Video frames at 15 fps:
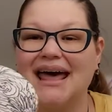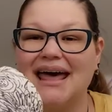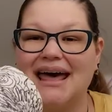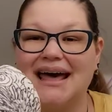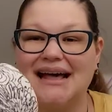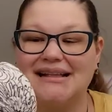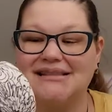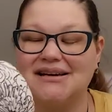
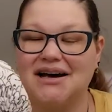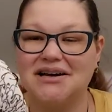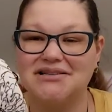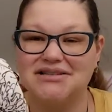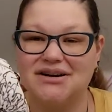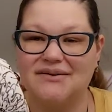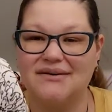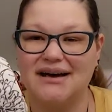It's
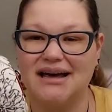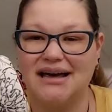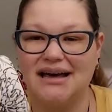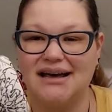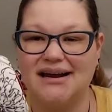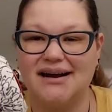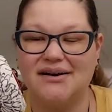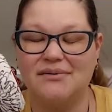also
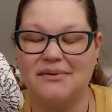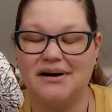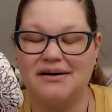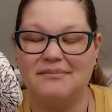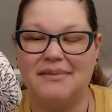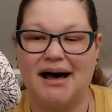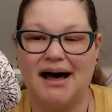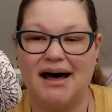in one of
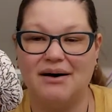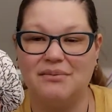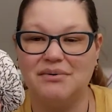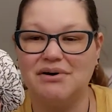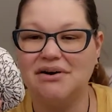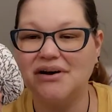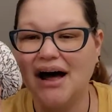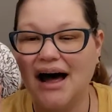my
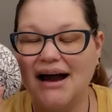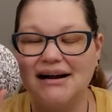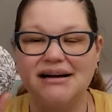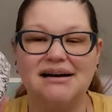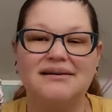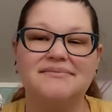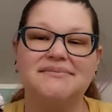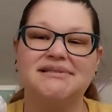wool
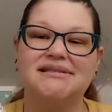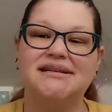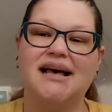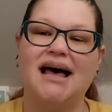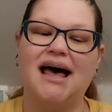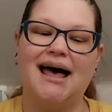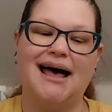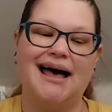condoms.
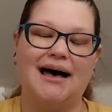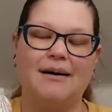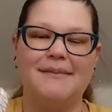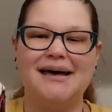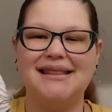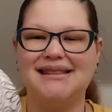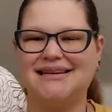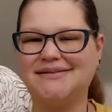I
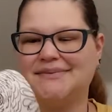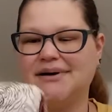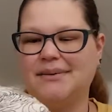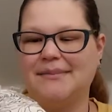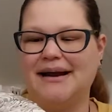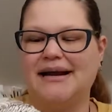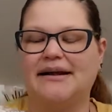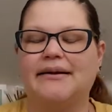made this one a
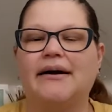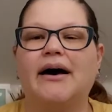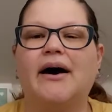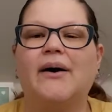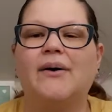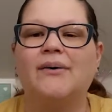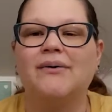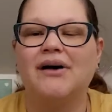minute
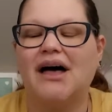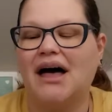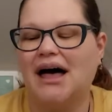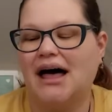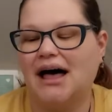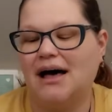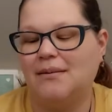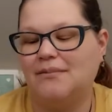ago
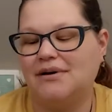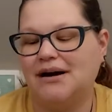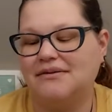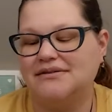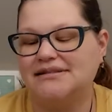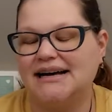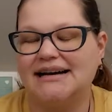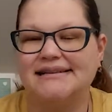when I
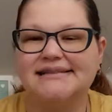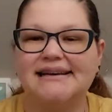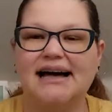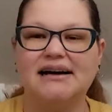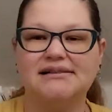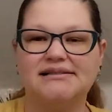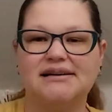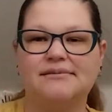was testing
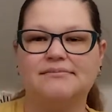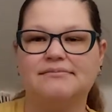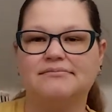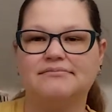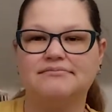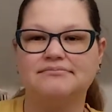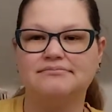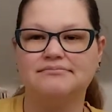out some
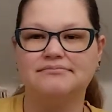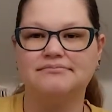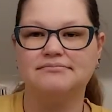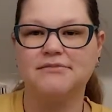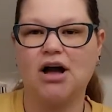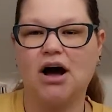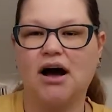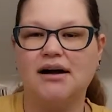
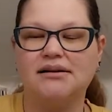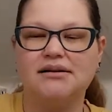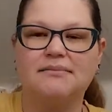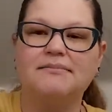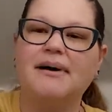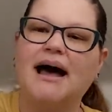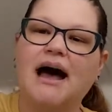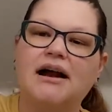condom
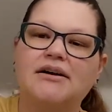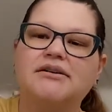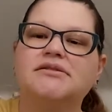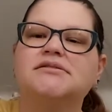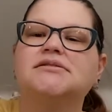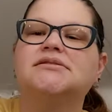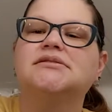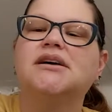
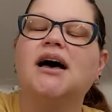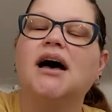patterns.